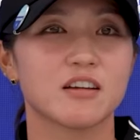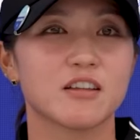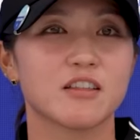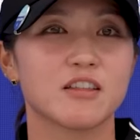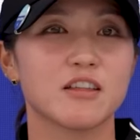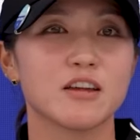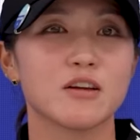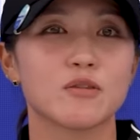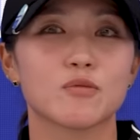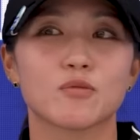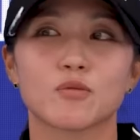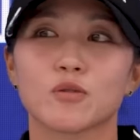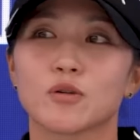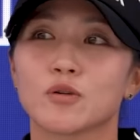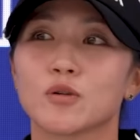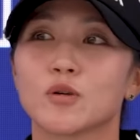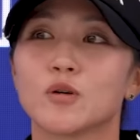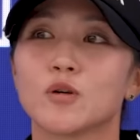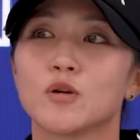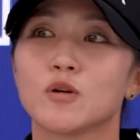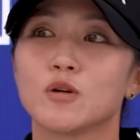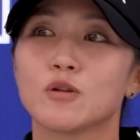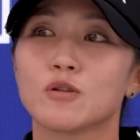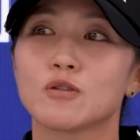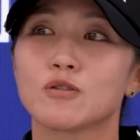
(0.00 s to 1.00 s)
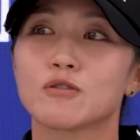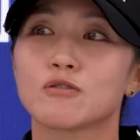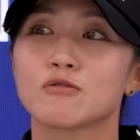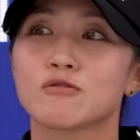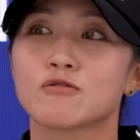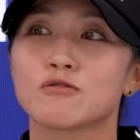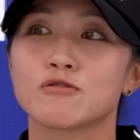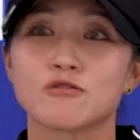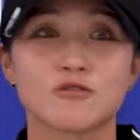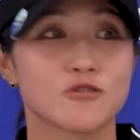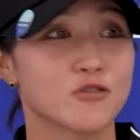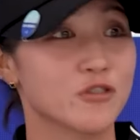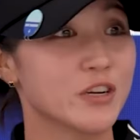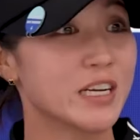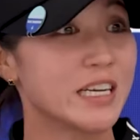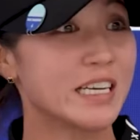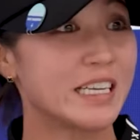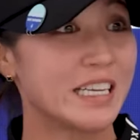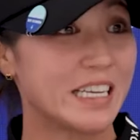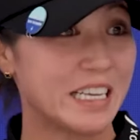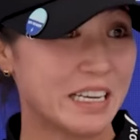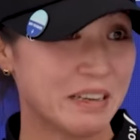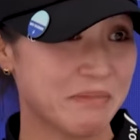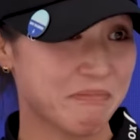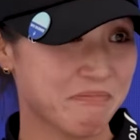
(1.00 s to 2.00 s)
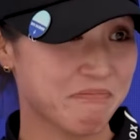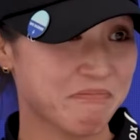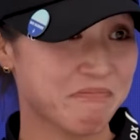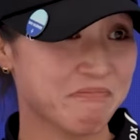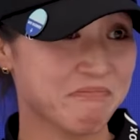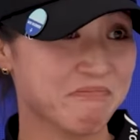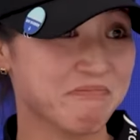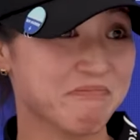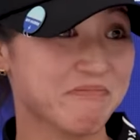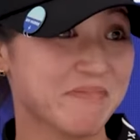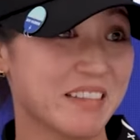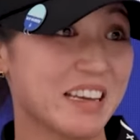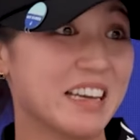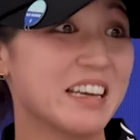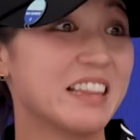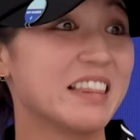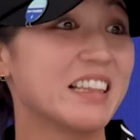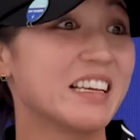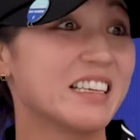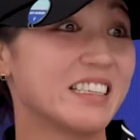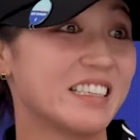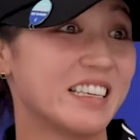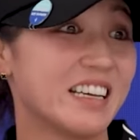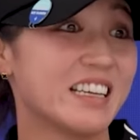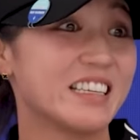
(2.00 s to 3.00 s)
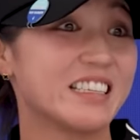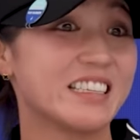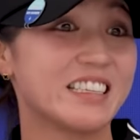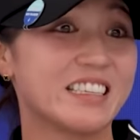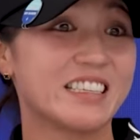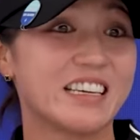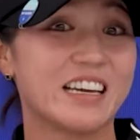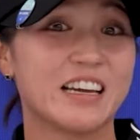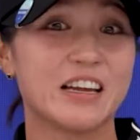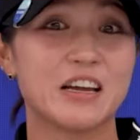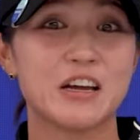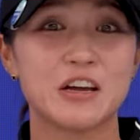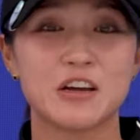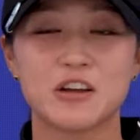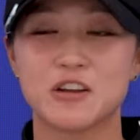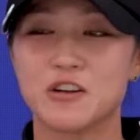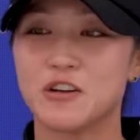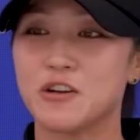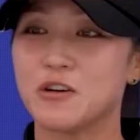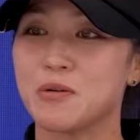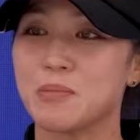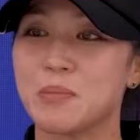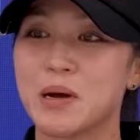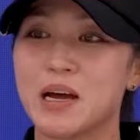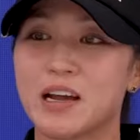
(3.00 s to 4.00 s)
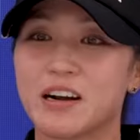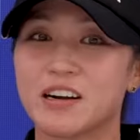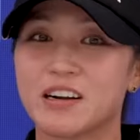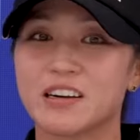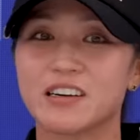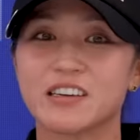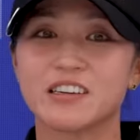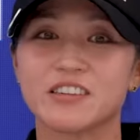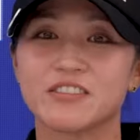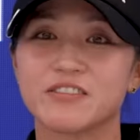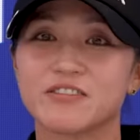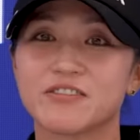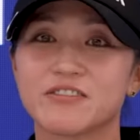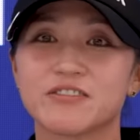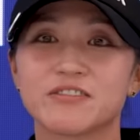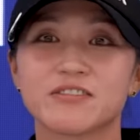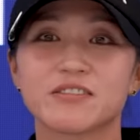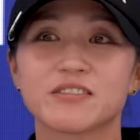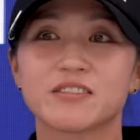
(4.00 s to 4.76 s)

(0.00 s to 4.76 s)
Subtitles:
we're all greedy in the sense that no matter if,